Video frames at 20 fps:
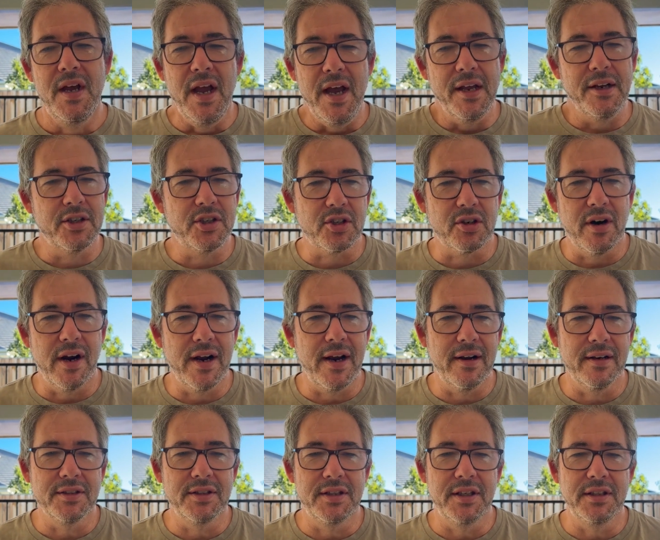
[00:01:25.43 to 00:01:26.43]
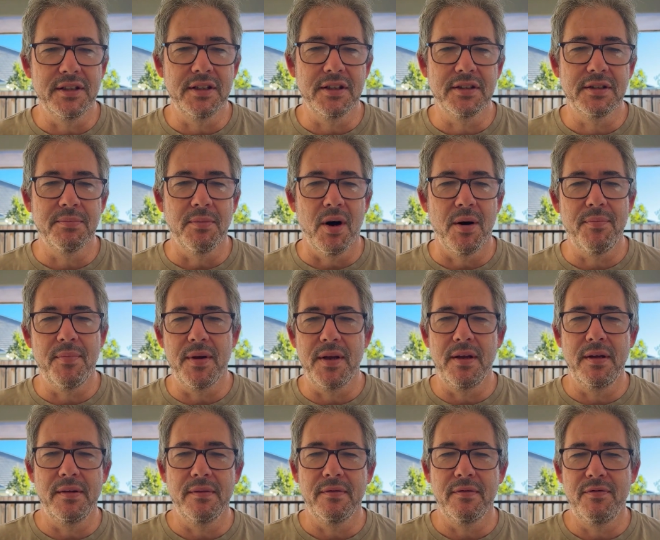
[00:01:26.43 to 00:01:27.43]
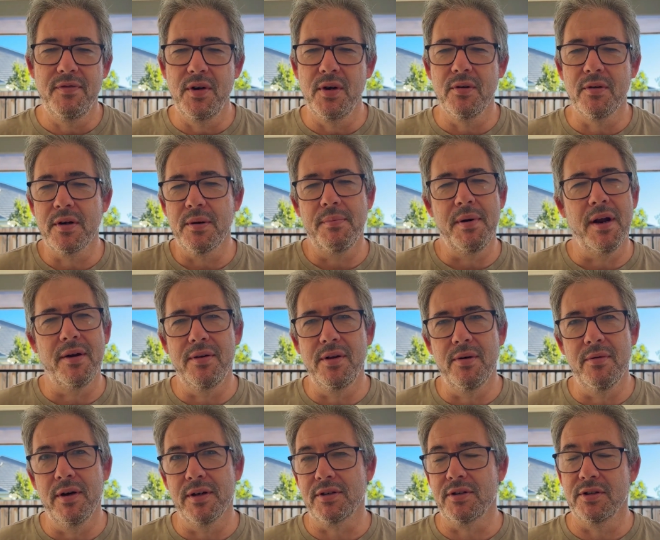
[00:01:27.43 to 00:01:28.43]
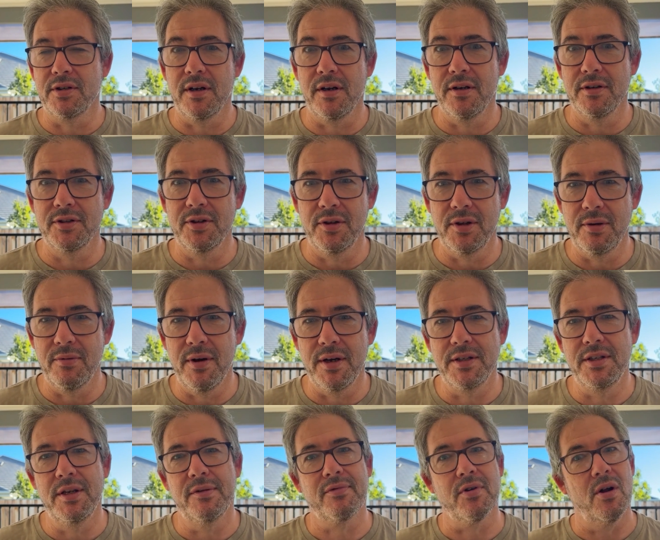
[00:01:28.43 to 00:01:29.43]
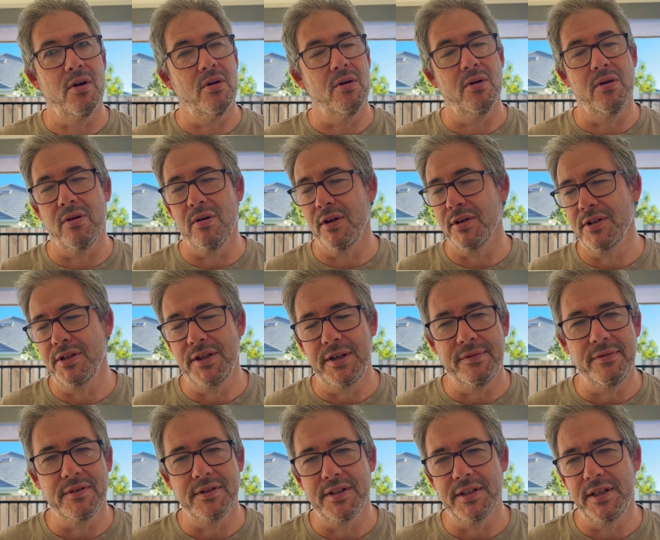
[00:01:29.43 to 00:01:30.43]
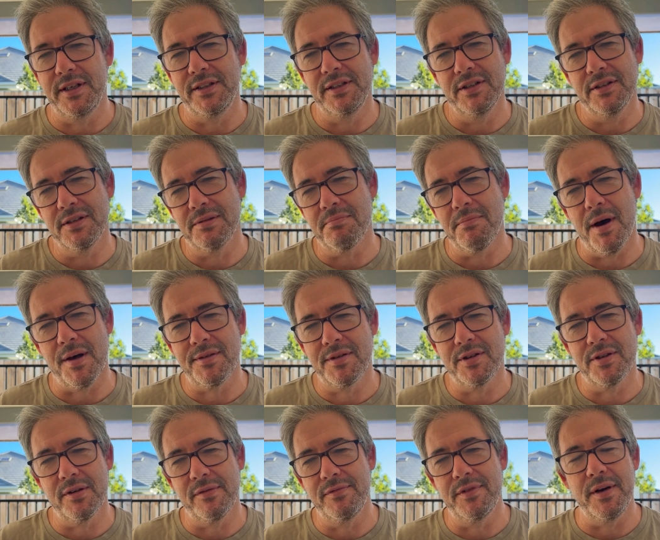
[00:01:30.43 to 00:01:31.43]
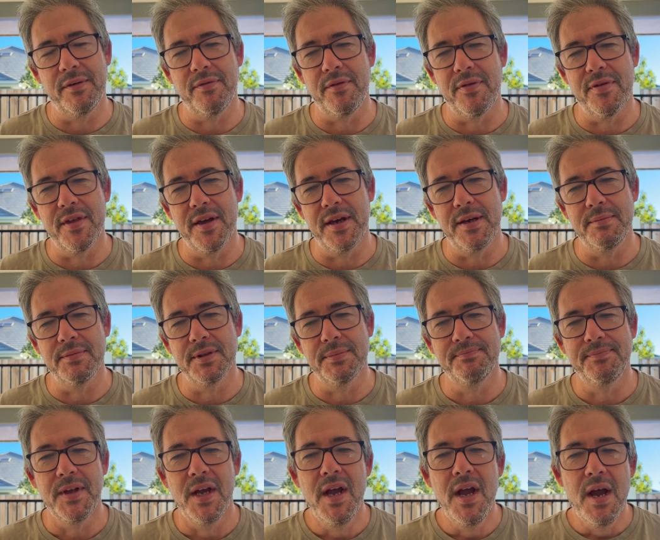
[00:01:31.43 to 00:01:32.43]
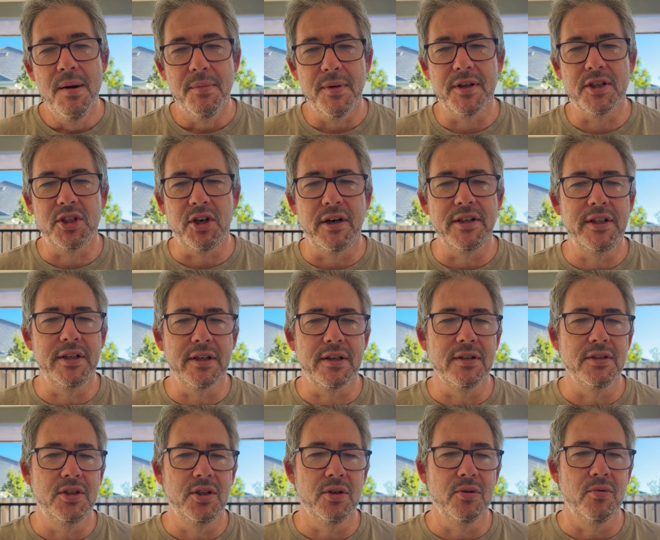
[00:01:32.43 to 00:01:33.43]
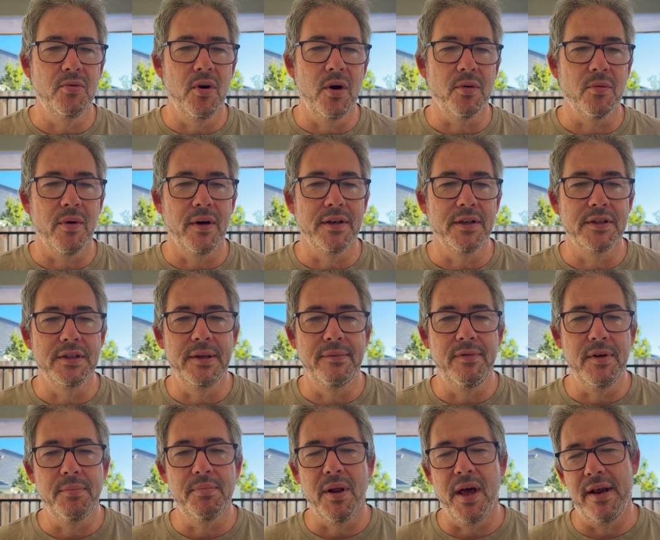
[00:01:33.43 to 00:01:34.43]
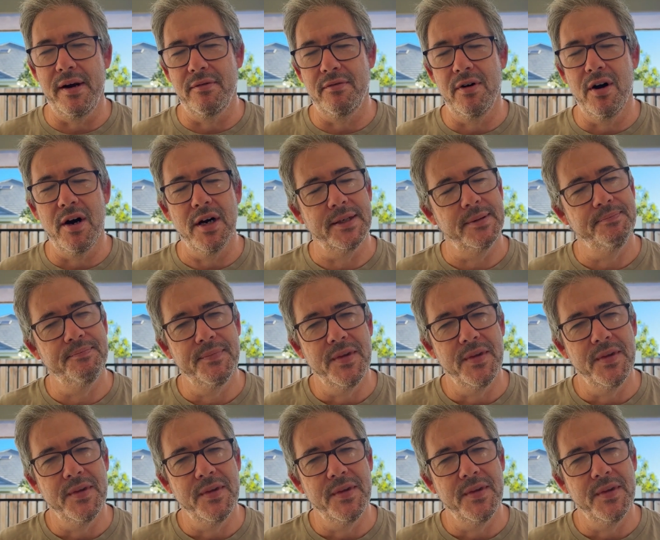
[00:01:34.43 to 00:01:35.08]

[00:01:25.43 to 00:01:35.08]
In Australia, our seasons might be fewer compared to the US, because I notice in the US you've got lots of different seasons, months of different themes. The strategy can still work wonders if you plan it right.